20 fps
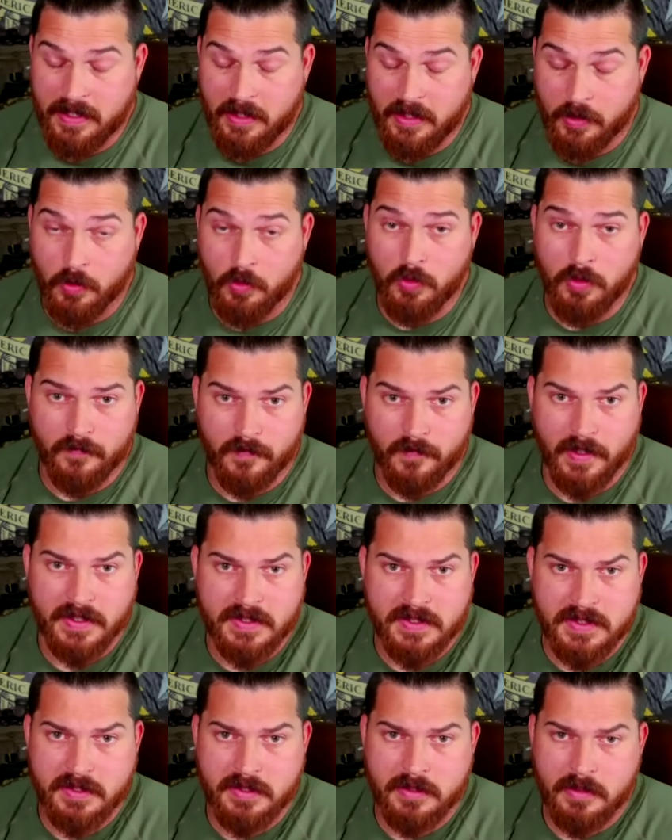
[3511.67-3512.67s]
behoove
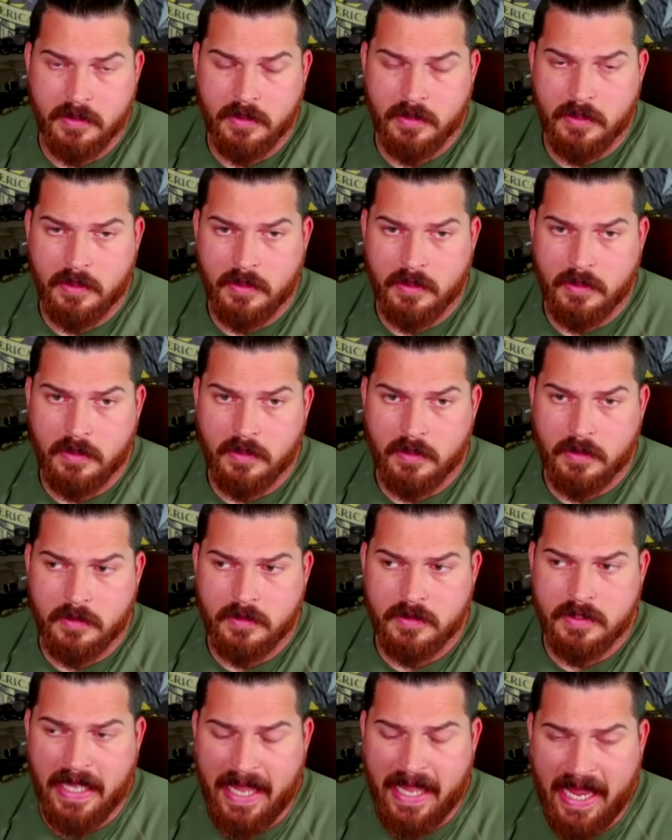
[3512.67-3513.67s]
us
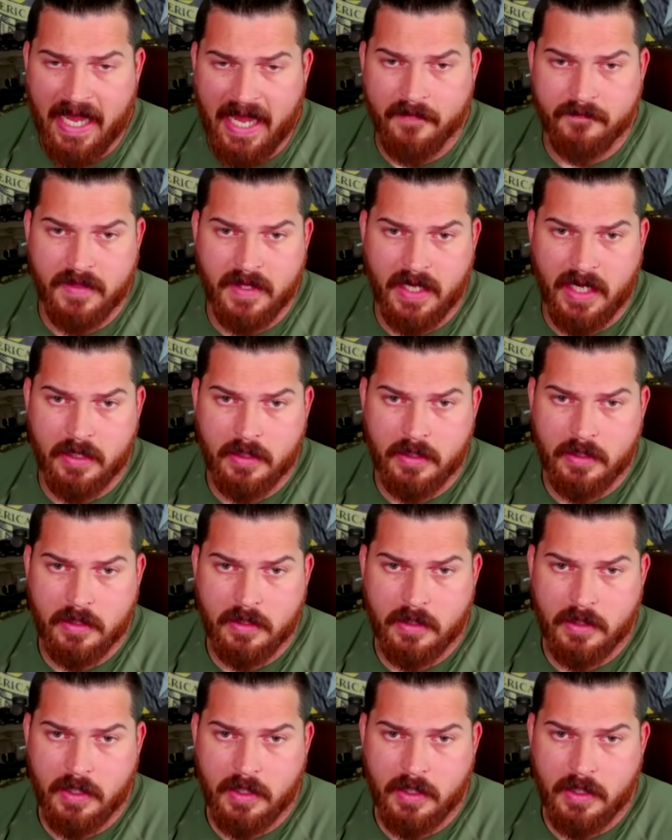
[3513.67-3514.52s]
to have that.